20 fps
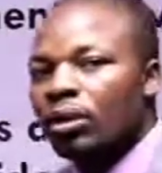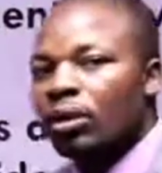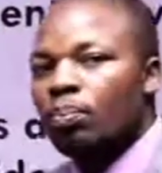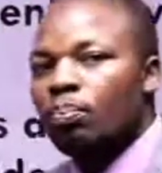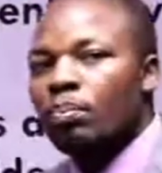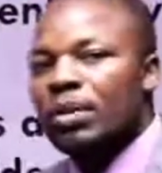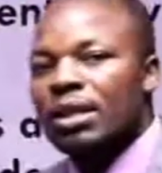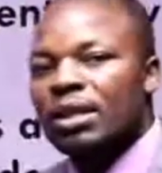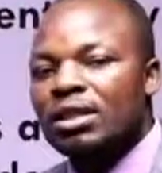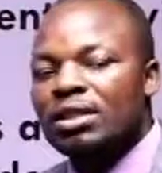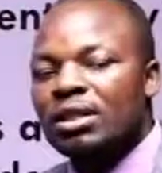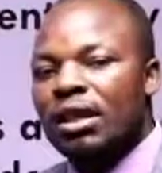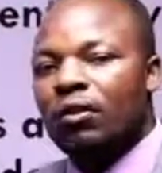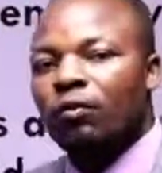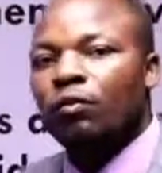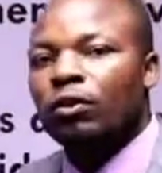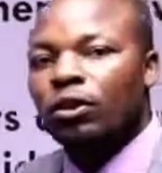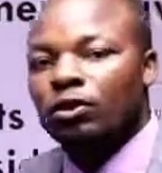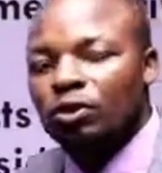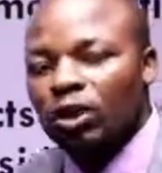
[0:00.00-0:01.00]
minister
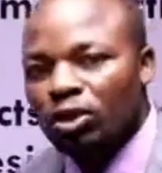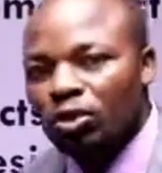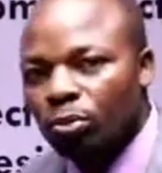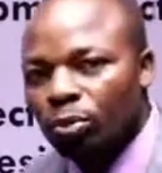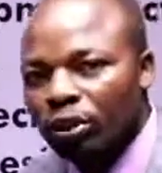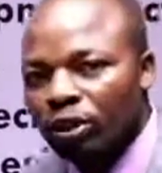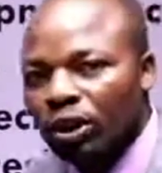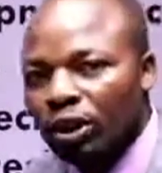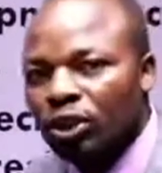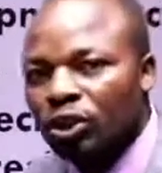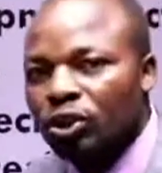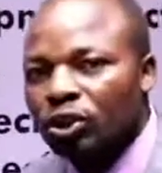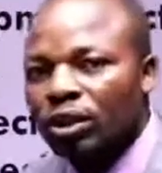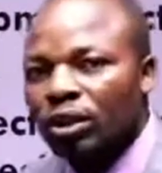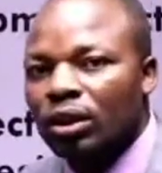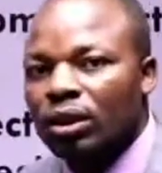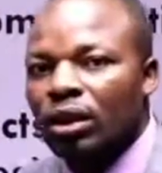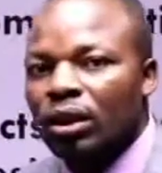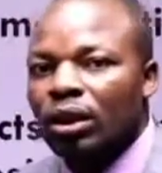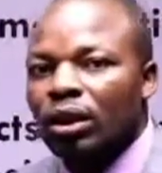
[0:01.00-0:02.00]
for
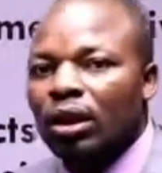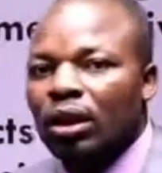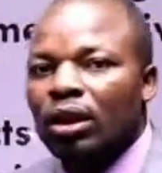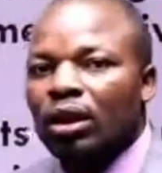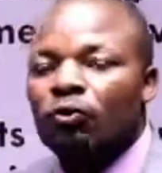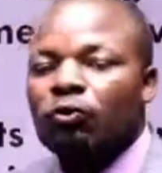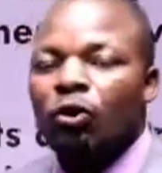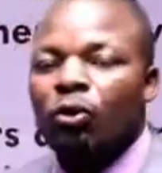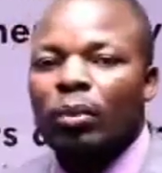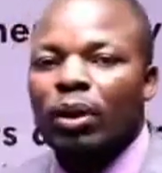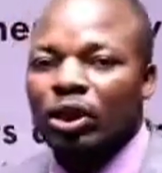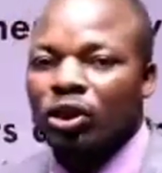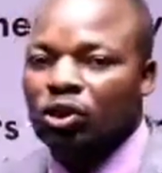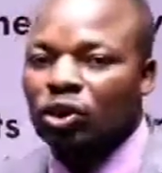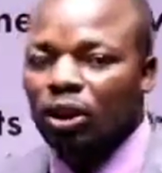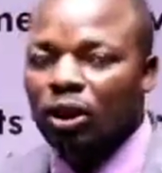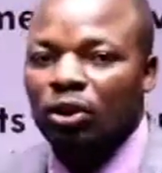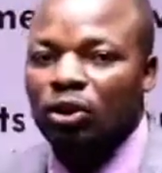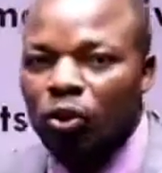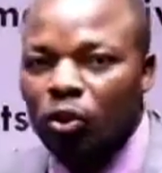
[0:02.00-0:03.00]
transportation,
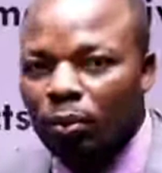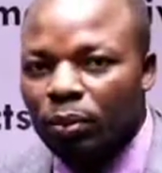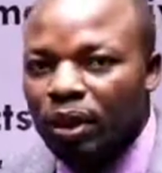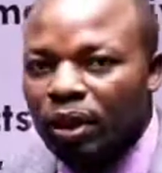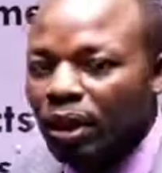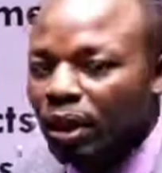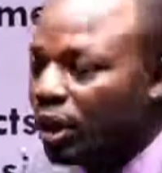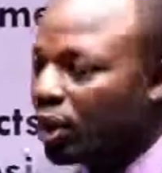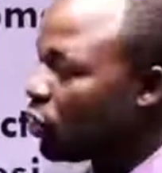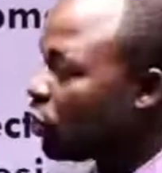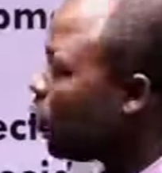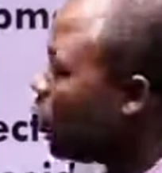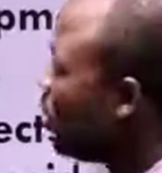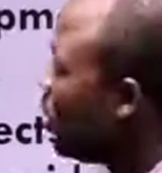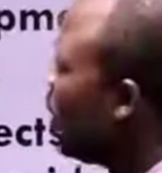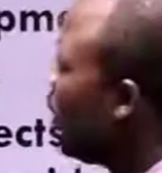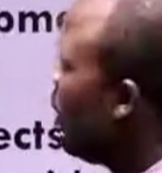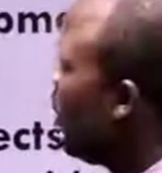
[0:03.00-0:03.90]
information and communication,